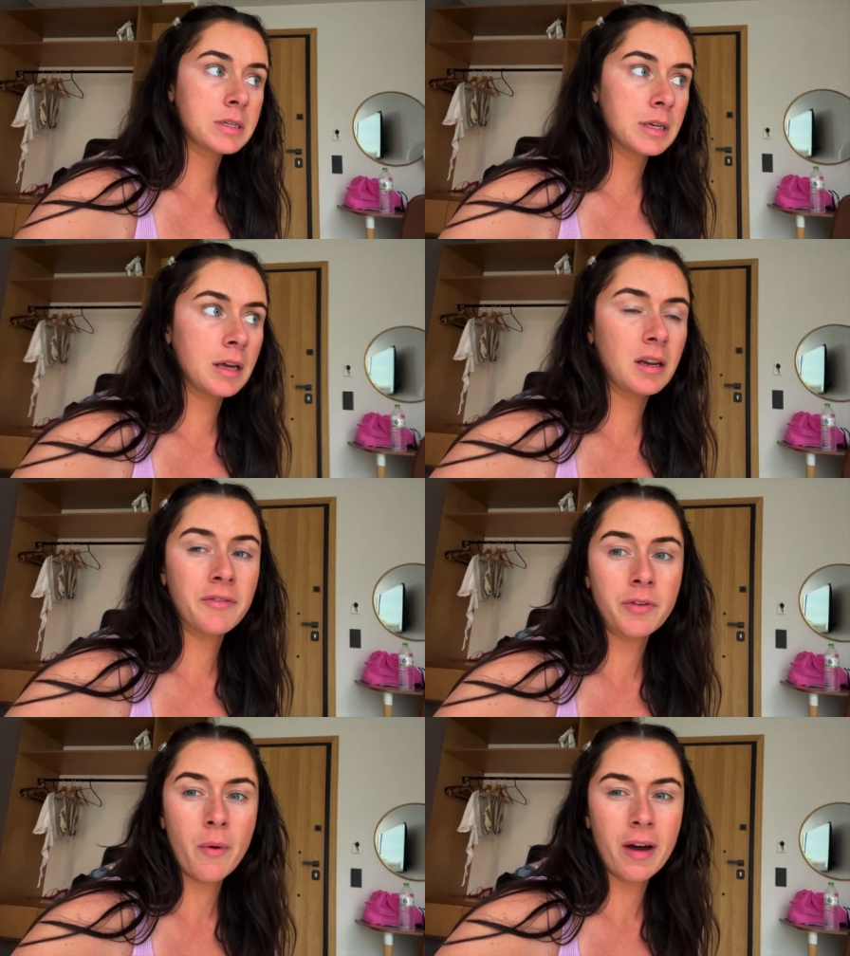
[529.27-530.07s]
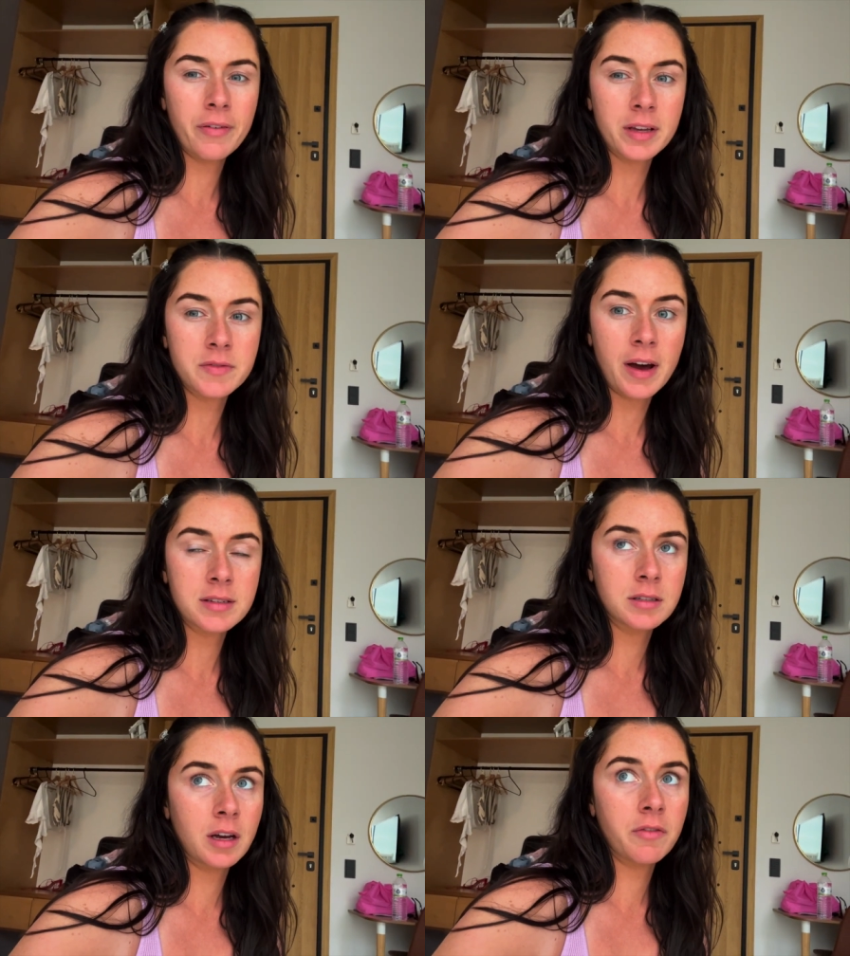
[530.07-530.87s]
it if the Wi-Fi is
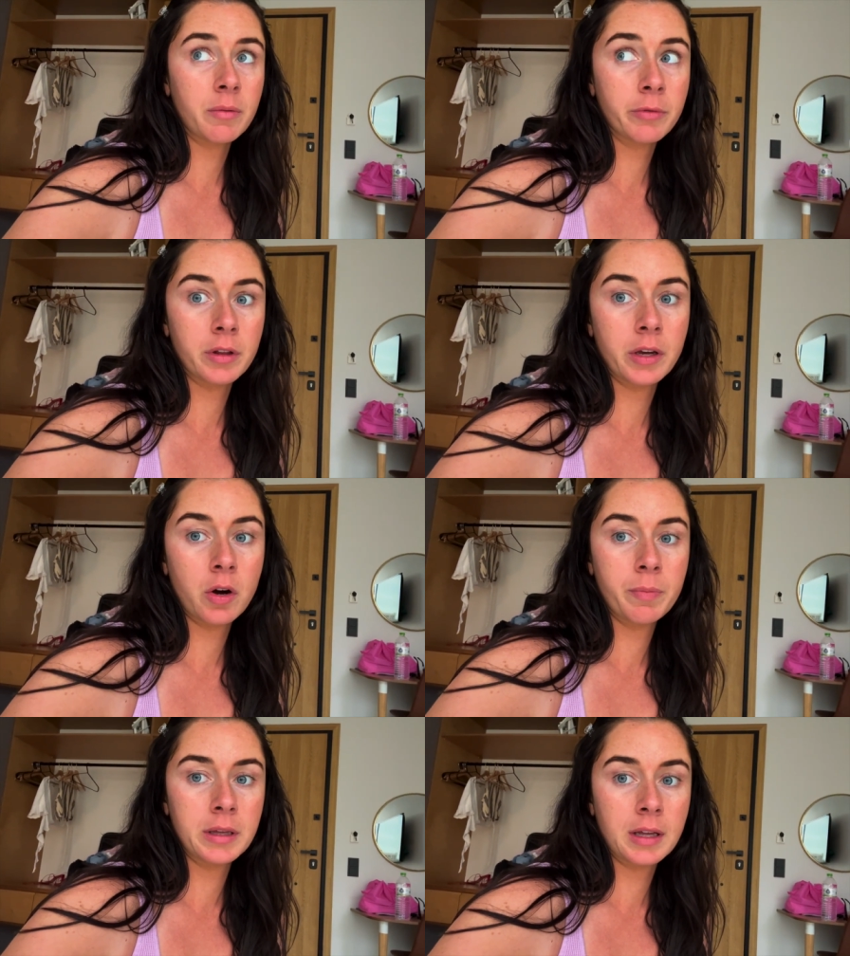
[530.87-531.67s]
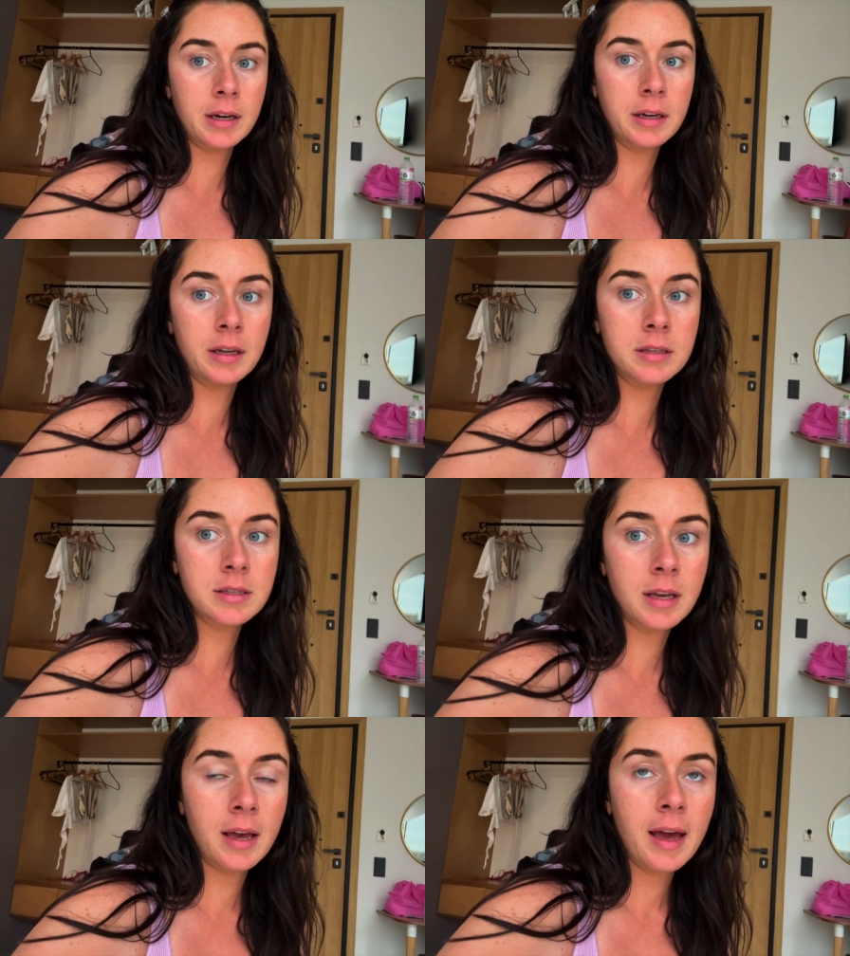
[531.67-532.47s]
fast enough. I'm really hoping that it is.
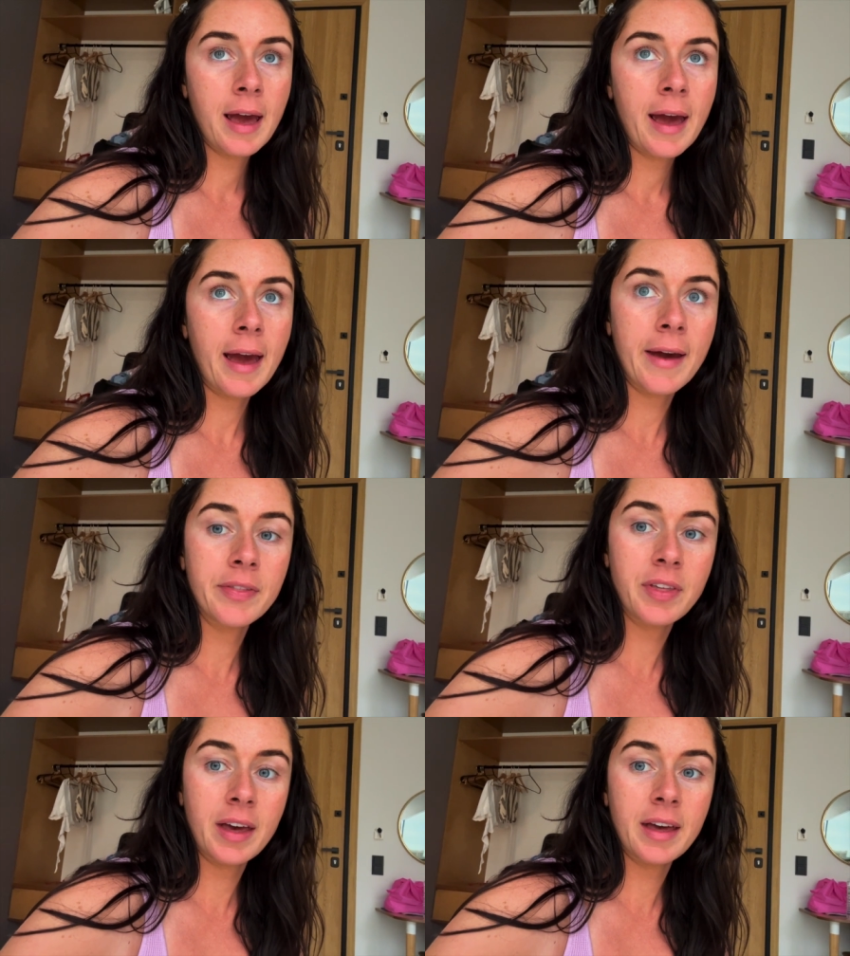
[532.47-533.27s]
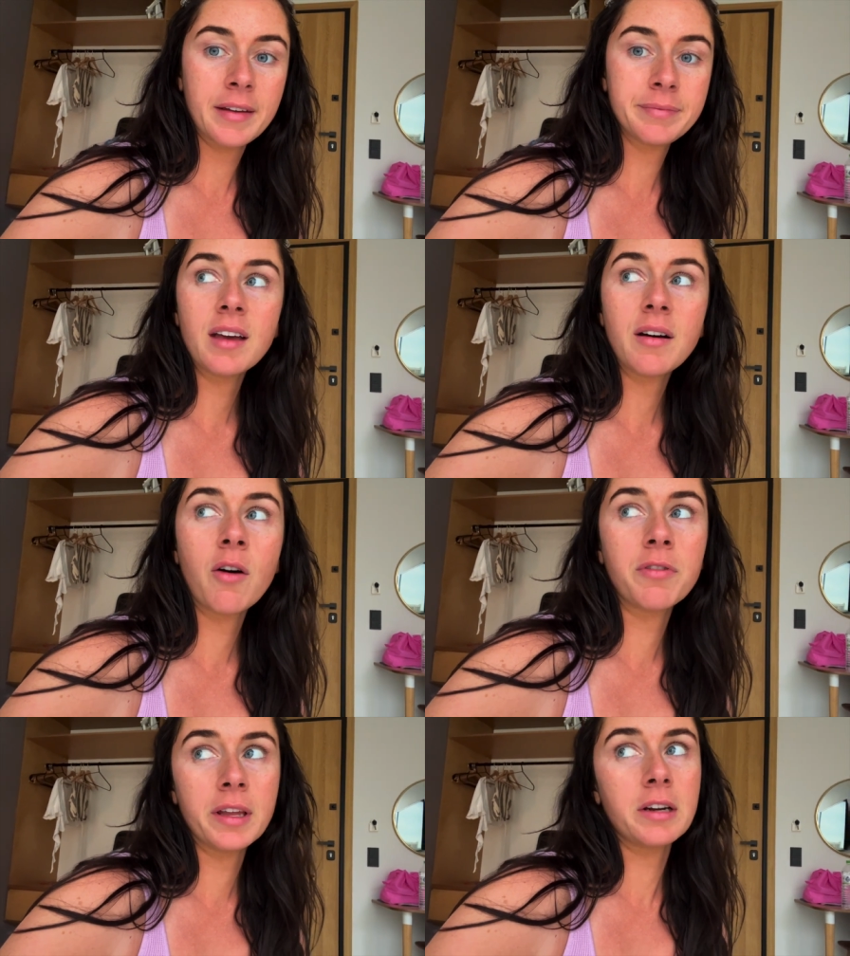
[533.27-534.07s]
And then
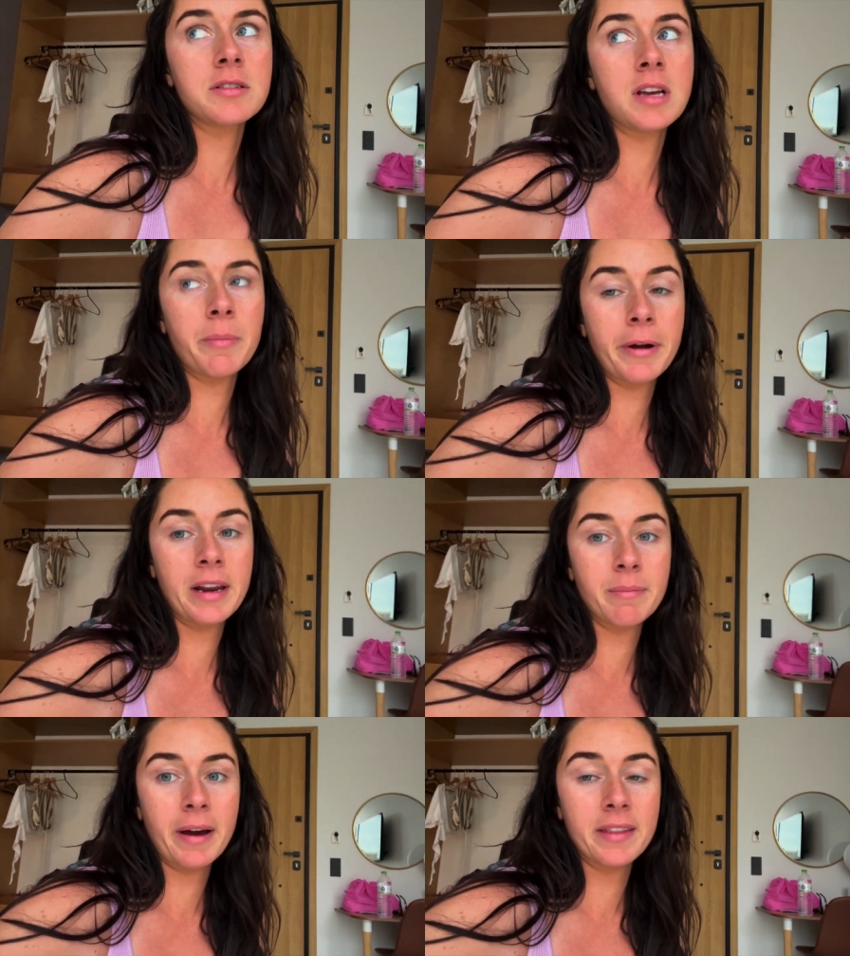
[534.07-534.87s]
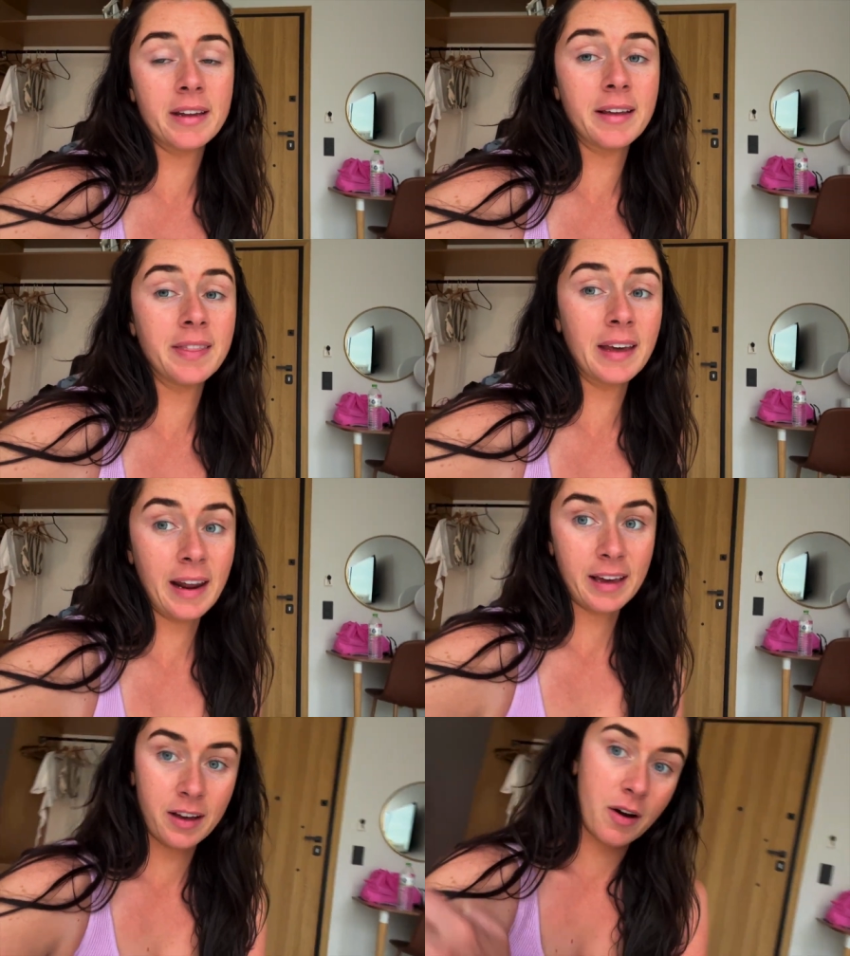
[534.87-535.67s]
hopefully it'll stop raining by then and then I
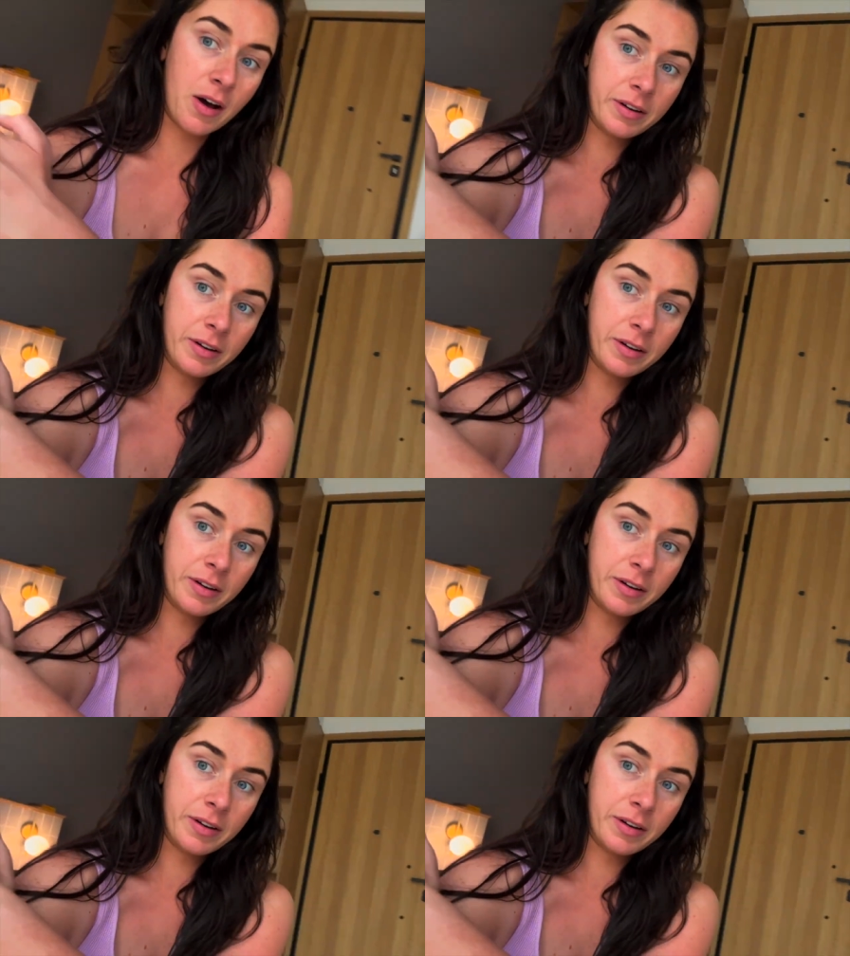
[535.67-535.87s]
can go out and